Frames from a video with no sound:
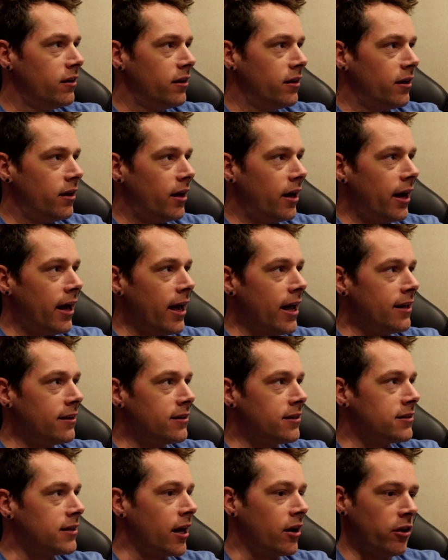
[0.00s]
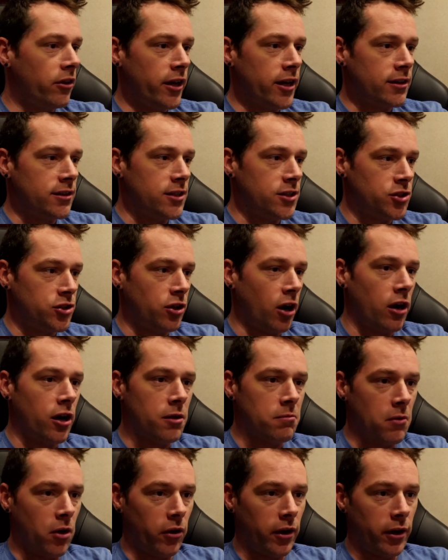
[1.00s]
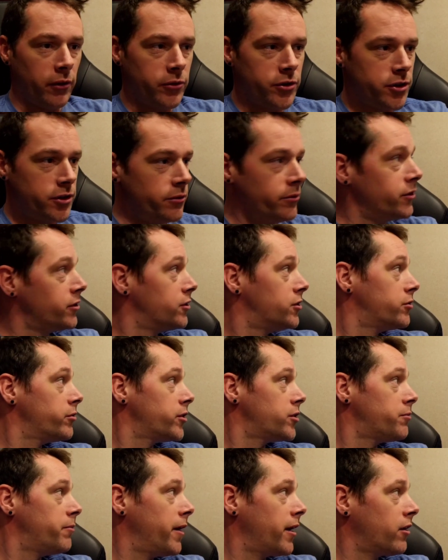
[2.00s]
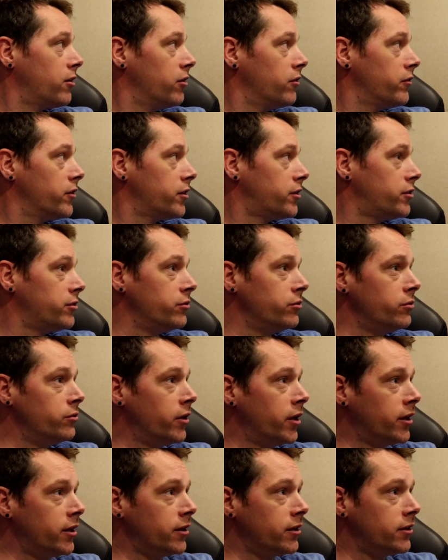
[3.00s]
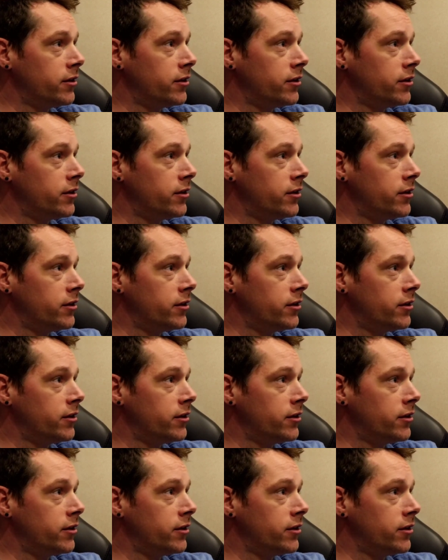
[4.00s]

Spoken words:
I hate this. I don't like this dark mode. I wish it would switch back over to